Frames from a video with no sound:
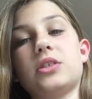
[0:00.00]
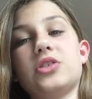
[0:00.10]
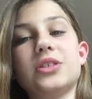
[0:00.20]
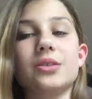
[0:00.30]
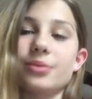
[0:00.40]

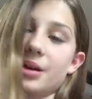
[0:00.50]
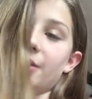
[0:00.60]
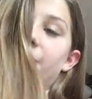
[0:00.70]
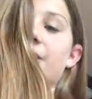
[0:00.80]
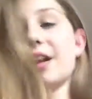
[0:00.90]
she's like, well,
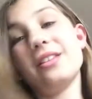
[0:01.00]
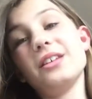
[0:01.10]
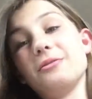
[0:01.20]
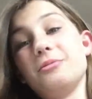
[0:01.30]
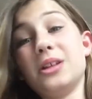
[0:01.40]
you're kind of
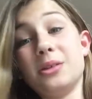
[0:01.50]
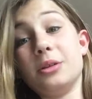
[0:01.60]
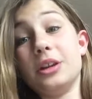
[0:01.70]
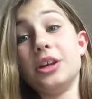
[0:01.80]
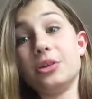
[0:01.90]
like really,
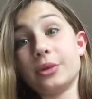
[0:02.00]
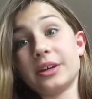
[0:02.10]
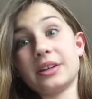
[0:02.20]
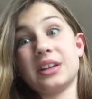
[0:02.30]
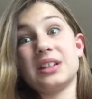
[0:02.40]
really
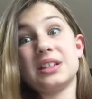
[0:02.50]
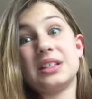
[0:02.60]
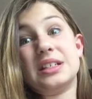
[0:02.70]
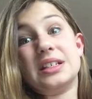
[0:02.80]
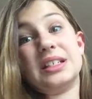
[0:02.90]
annoying,
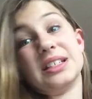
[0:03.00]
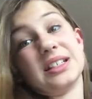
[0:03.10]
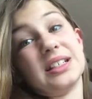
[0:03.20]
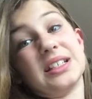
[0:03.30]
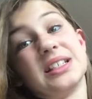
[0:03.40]

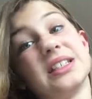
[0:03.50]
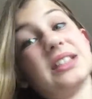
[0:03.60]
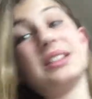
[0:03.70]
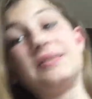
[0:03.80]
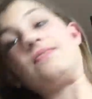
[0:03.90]
and
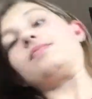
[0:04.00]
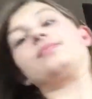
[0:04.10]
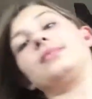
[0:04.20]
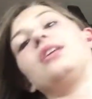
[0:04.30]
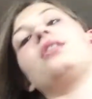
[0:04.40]

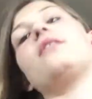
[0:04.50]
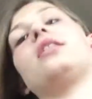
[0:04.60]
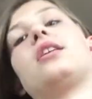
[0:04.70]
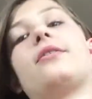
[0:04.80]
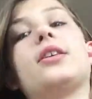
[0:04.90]
you know, I have a
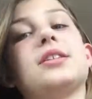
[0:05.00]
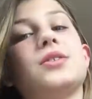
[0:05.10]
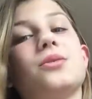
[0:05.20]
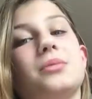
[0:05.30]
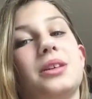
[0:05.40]
lot of friends.
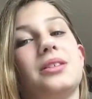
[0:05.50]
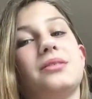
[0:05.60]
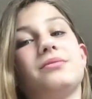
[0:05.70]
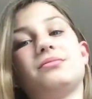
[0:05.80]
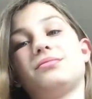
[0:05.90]
So I'm like,
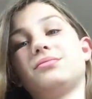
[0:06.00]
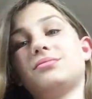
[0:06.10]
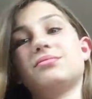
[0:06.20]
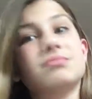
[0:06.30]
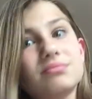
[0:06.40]

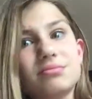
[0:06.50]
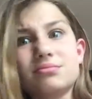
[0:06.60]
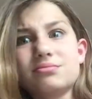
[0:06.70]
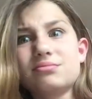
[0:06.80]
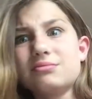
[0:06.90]

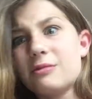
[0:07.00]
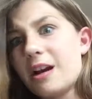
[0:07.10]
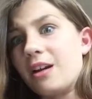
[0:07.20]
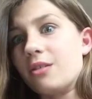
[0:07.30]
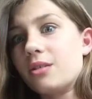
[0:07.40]

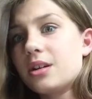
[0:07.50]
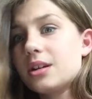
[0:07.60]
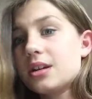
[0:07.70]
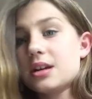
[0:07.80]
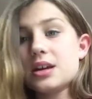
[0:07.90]
wow.
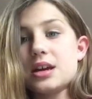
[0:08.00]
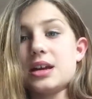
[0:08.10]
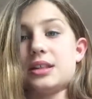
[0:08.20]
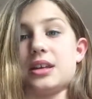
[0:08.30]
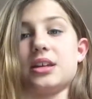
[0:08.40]

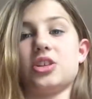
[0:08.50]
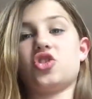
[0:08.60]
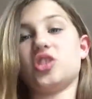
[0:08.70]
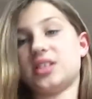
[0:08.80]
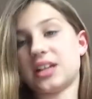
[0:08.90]
And then
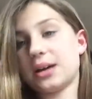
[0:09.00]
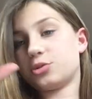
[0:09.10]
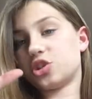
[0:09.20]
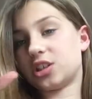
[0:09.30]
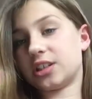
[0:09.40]
she
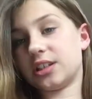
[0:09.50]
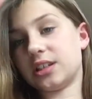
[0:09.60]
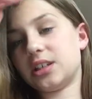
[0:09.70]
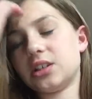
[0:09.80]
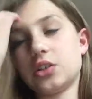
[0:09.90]
snapshotted
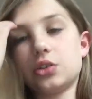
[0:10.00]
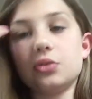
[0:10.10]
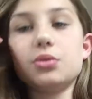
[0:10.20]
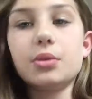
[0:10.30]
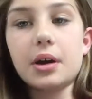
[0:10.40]
it,
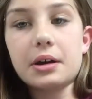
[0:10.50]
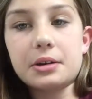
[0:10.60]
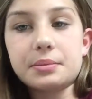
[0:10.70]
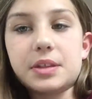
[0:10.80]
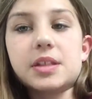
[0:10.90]
to
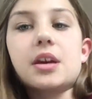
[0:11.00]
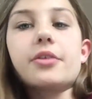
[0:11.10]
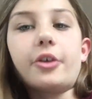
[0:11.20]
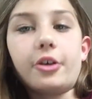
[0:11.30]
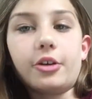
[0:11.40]
um, this
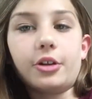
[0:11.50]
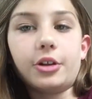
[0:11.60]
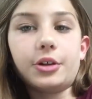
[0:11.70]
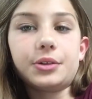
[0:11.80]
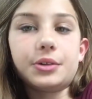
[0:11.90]
other
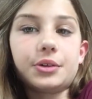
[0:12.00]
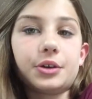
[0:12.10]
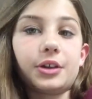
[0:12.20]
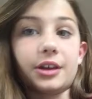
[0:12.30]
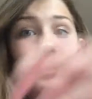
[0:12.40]
girl,
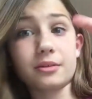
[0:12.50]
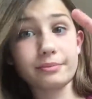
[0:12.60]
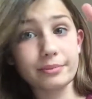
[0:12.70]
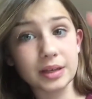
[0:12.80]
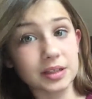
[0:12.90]
her like
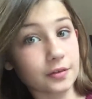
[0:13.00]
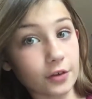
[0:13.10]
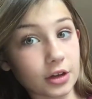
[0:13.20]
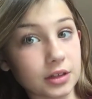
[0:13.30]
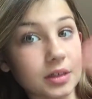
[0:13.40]
best
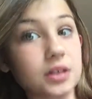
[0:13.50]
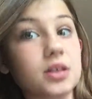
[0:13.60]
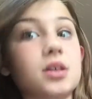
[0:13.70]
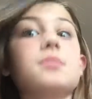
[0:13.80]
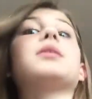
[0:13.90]
friend,
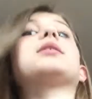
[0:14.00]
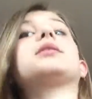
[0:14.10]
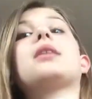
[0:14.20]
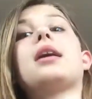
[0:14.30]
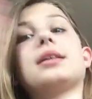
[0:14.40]

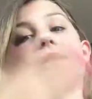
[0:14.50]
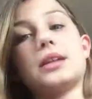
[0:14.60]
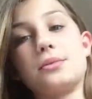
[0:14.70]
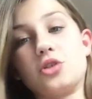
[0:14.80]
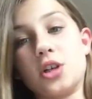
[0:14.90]
because I
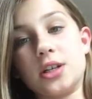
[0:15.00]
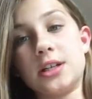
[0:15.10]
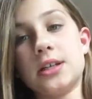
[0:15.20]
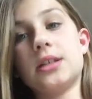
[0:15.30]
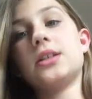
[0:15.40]
snapshotted
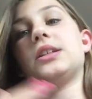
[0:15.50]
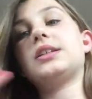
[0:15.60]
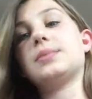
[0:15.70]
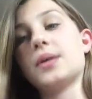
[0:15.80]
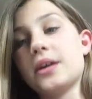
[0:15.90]
it
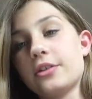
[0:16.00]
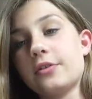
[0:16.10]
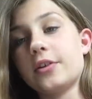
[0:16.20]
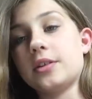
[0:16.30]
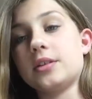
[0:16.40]
to my other
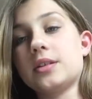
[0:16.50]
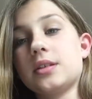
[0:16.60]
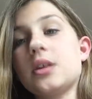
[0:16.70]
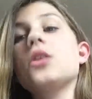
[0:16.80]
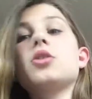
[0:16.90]
friends
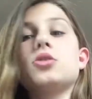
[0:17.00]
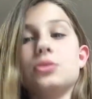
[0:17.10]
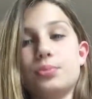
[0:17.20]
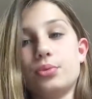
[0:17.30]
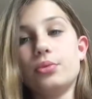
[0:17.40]
to
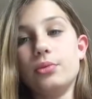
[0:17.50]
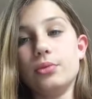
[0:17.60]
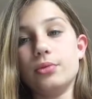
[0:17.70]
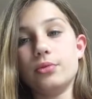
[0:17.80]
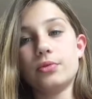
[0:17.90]

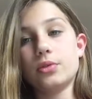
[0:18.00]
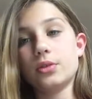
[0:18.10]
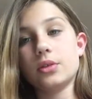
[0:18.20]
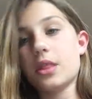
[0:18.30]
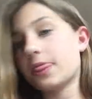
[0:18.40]
prove
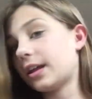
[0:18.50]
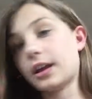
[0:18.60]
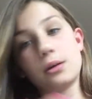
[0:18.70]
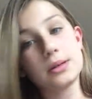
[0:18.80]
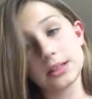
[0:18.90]
that
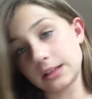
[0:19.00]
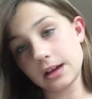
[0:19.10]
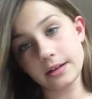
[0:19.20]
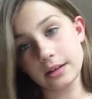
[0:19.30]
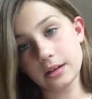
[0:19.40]
I wasn't
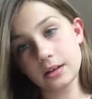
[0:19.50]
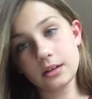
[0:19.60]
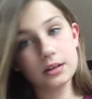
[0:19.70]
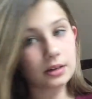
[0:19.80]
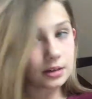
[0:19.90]
lying,
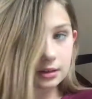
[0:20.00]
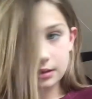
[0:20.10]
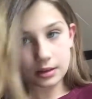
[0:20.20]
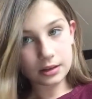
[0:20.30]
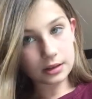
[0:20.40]

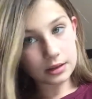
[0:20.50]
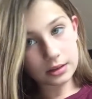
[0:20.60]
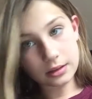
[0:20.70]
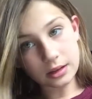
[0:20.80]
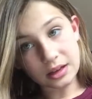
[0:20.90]

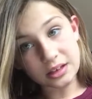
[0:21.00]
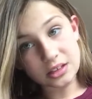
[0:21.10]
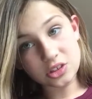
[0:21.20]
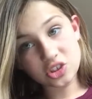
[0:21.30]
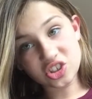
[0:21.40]
that
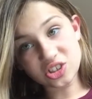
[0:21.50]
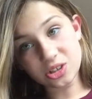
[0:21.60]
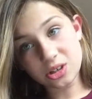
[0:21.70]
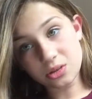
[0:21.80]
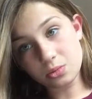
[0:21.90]

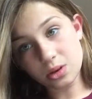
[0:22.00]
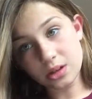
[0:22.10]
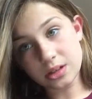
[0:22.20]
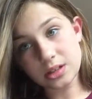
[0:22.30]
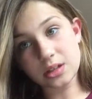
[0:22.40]
she
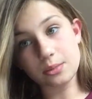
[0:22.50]
was